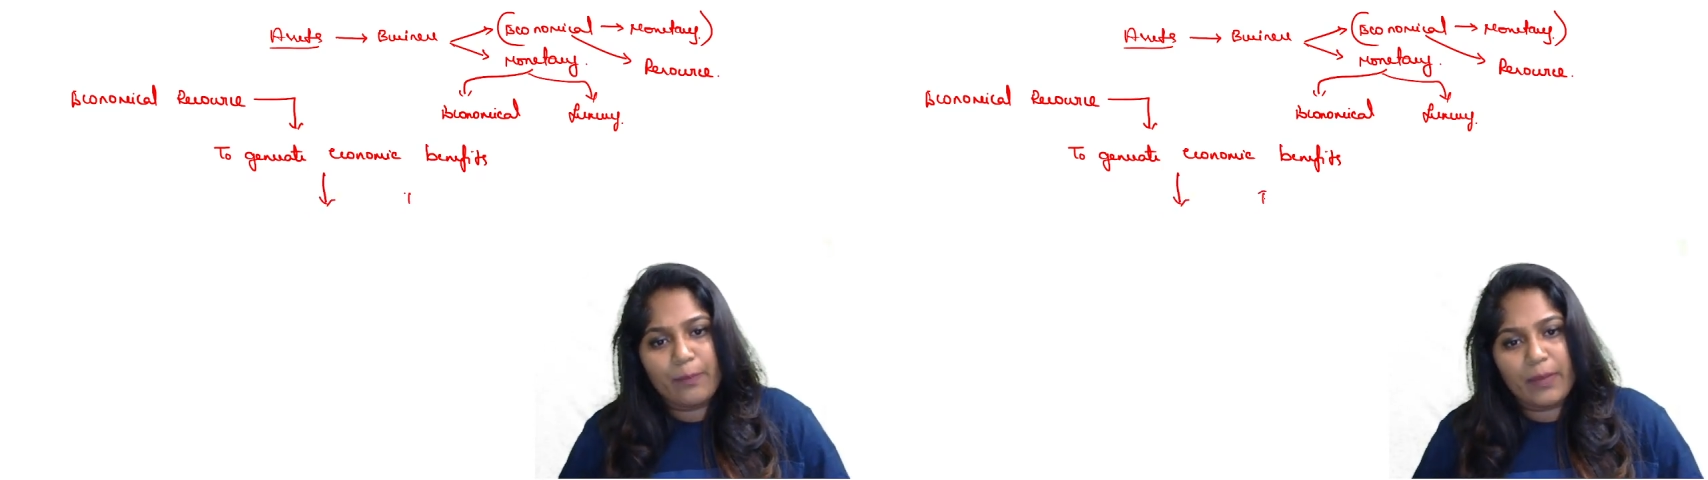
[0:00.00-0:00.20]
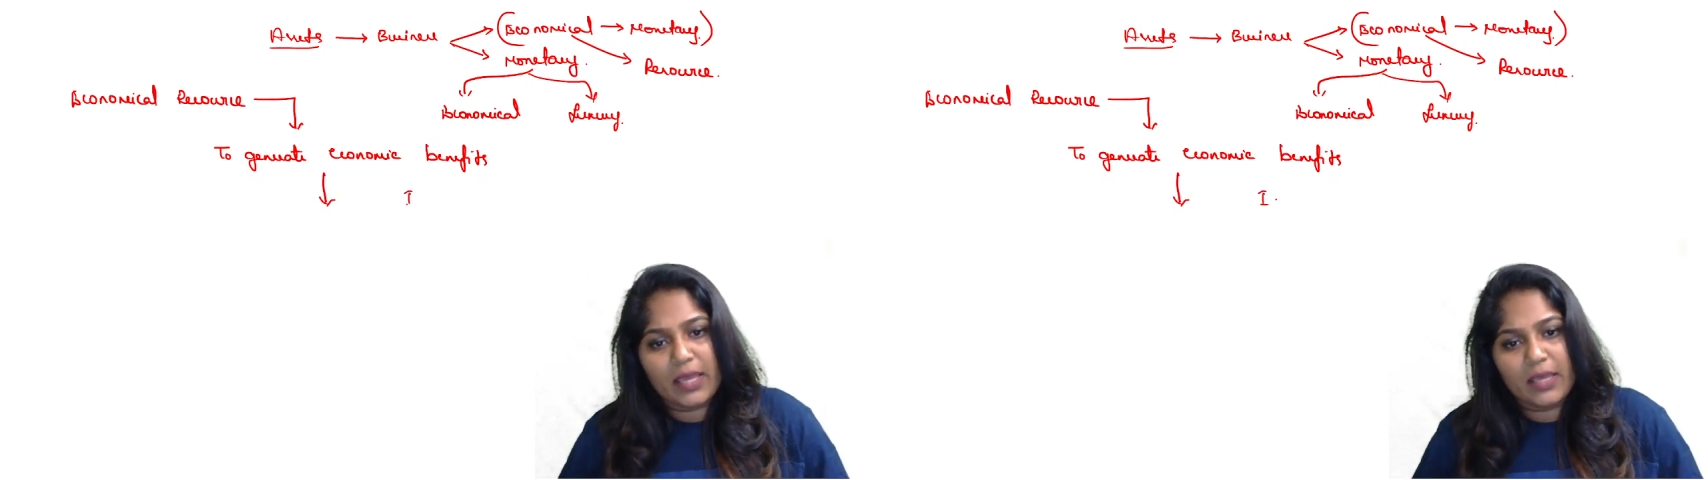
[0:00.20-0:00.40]

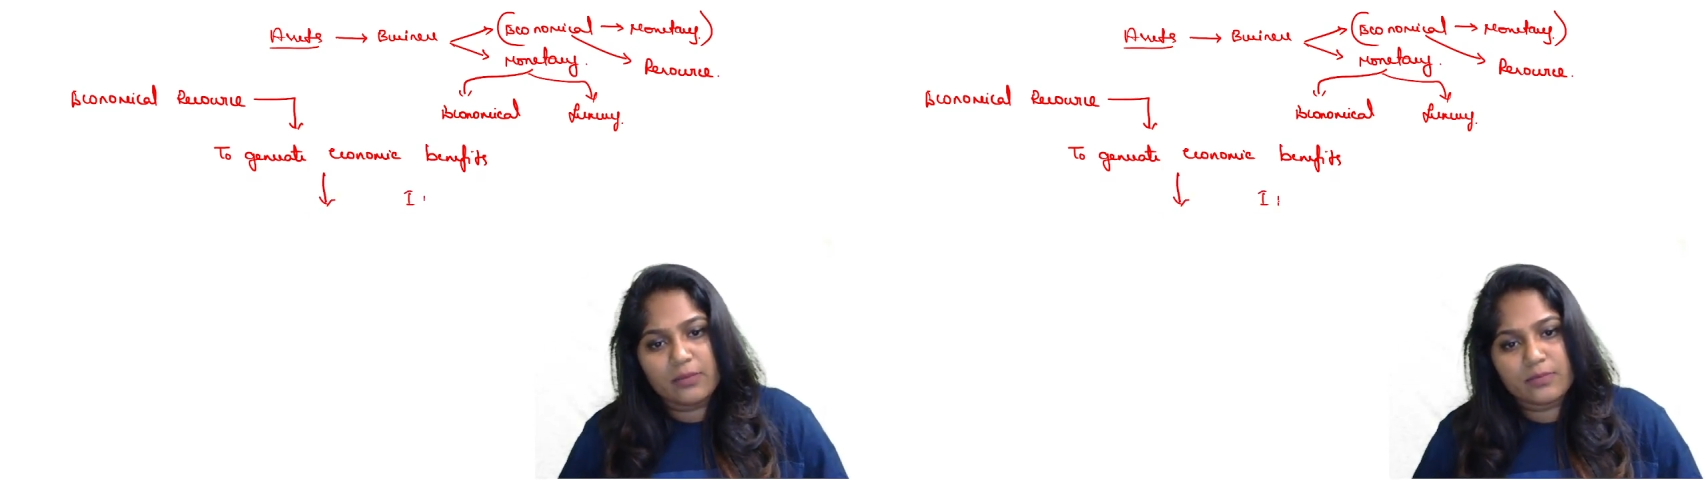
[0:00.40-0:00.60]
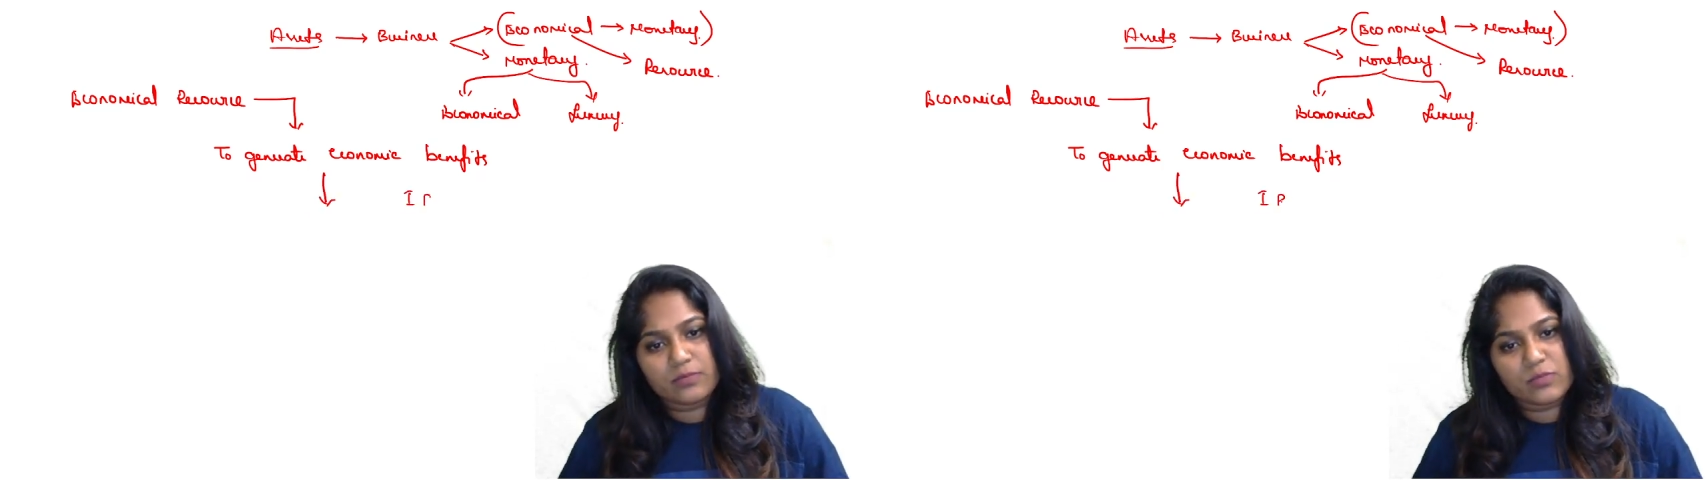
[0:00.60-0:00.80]
pay,
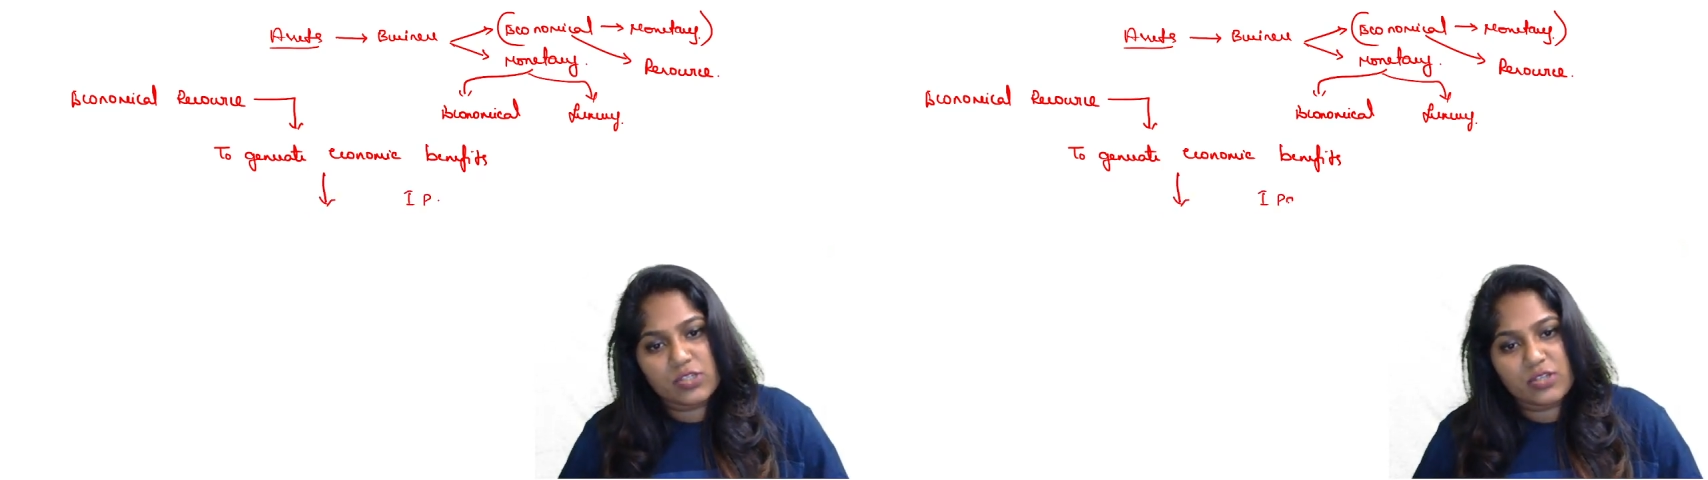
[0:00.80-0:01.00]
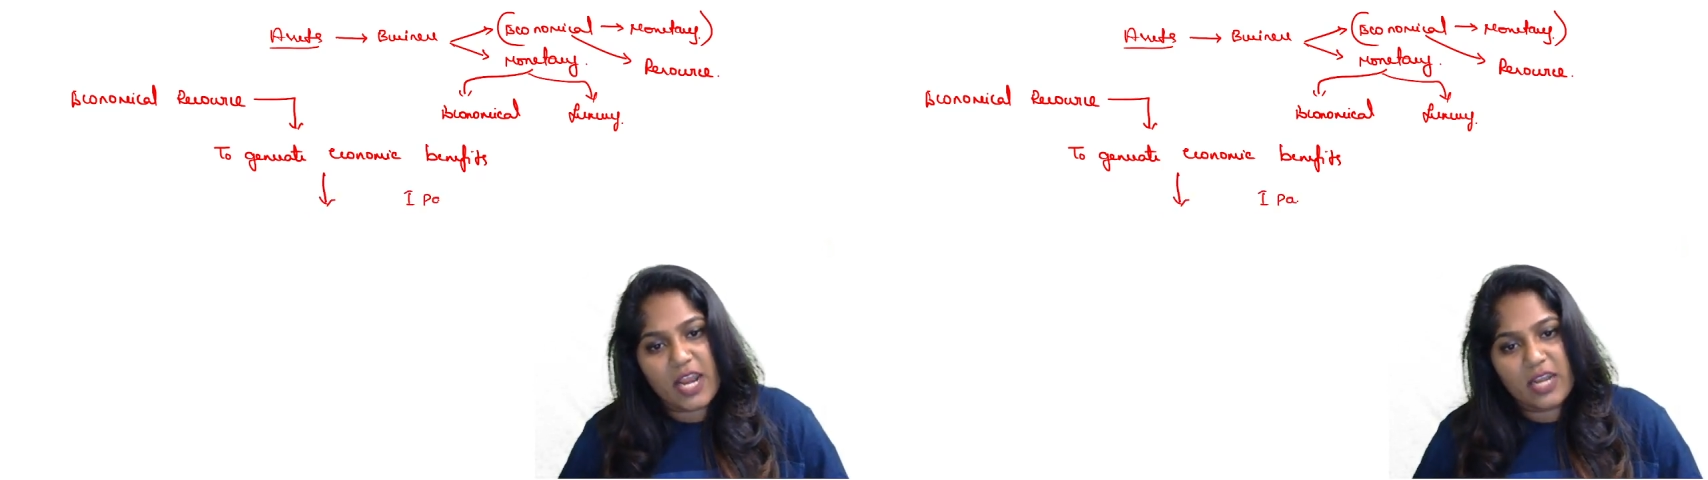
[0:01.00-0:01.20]

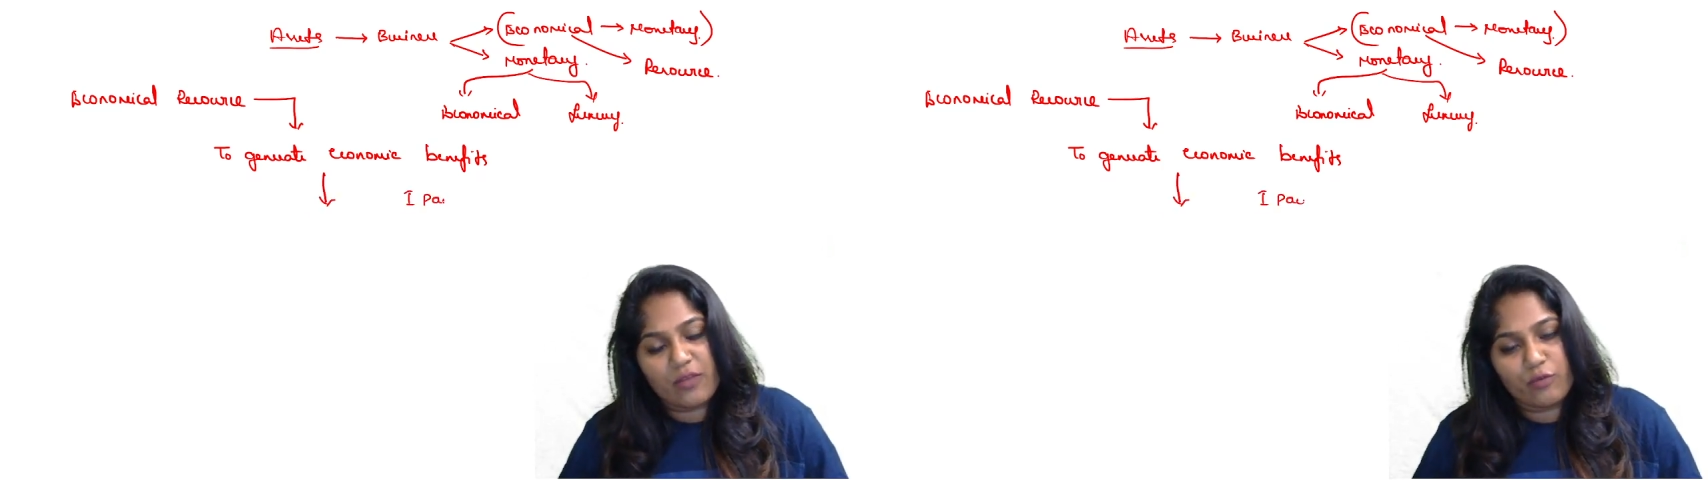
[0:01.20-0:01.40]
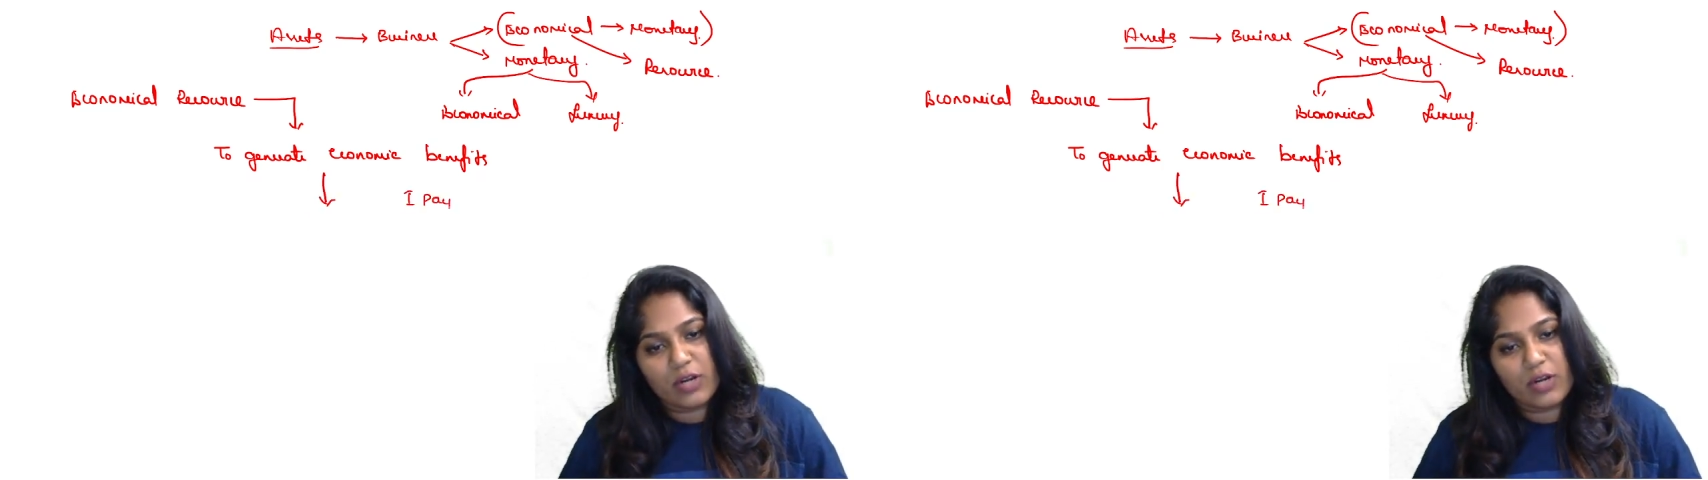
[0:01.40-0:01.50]
just writing for